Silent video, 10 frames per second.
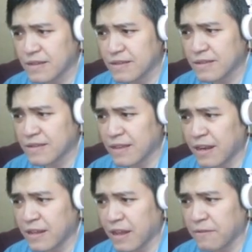Does that
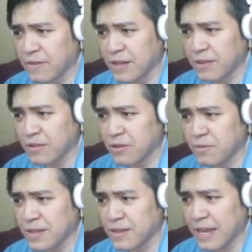have anything to do
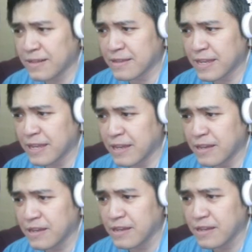with the tangled thingy?
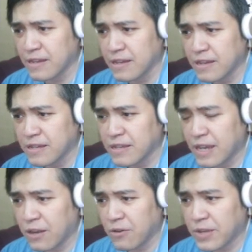
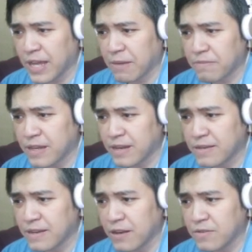Shadow gap. In the
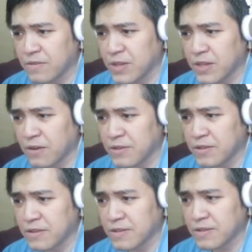shadows of the towers,
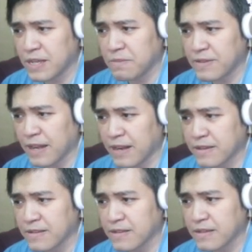there's deep
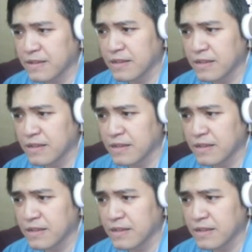silence.